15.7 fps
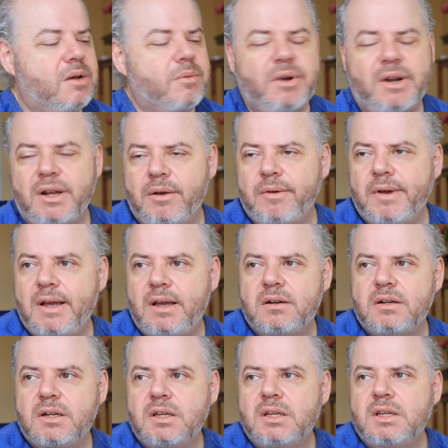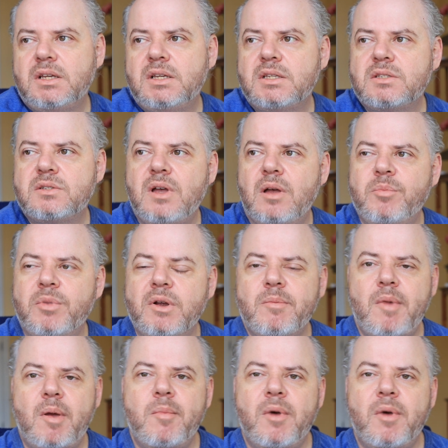I'm running around, so I'll bring my